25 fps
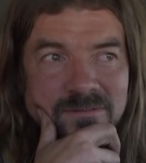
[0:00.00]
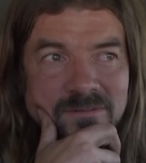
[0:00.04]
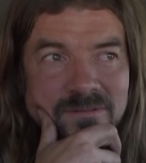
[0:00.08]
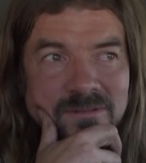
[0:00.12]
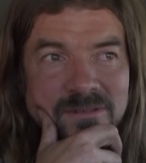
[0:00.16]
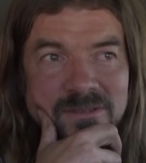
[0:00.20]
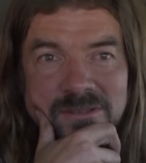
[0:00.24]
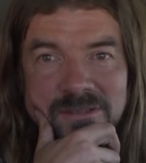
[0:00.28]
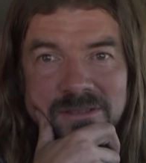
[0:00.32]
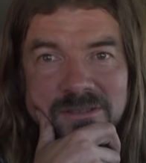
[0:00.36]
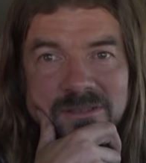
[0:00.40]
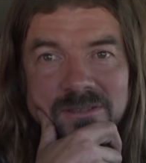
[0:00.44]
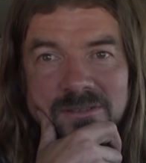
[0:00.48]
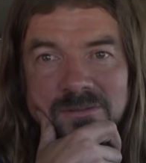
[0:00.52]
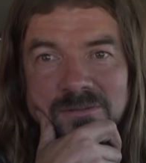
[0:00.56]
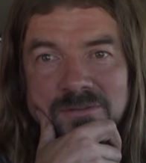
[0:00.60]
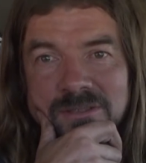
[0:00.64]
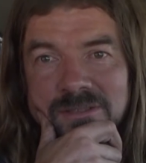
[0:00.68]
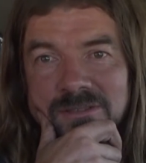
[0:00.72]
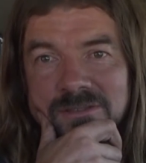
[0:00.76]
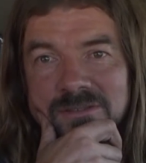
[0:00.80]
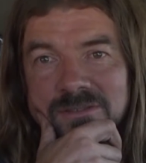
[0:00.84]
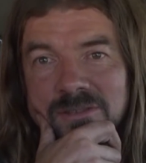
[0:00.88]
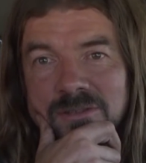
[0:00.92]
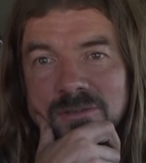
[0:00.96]
It was a
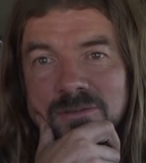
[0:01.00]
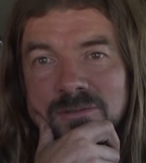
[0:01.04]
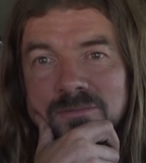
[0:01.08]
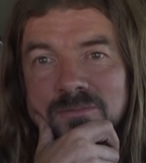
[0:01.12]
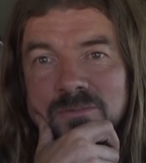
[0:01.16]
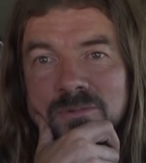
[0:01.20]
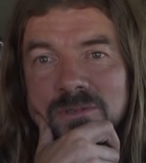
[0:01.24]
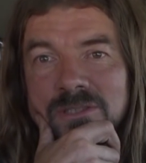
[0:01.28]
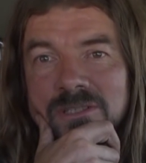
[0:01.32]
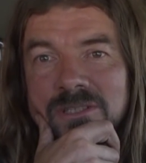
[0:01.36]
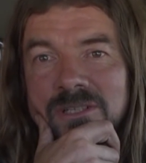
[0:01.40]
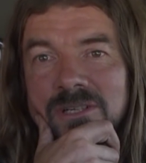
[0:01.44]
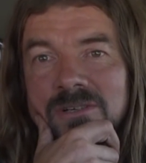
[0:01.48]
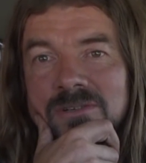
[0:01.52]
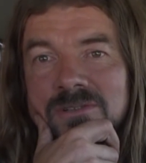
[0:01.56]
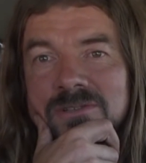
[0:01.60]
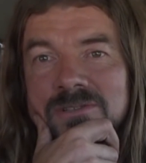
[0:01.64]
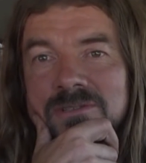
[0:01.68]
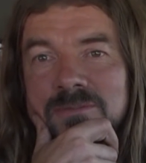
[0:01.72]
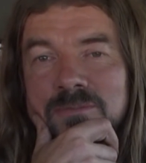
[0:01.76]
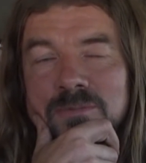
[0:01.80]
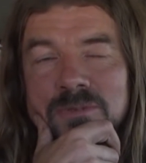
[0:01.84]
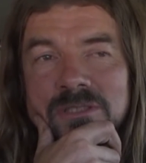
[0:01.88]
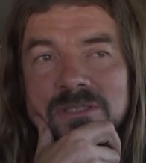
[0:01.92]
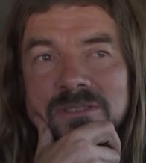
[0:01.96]
good old
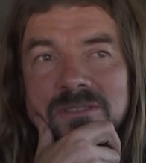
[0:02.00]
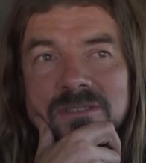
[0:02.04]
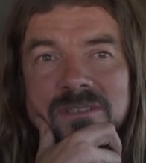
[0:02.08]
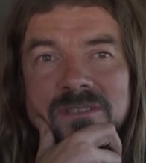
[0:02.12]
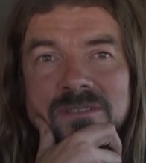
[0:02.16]
workhorse, but I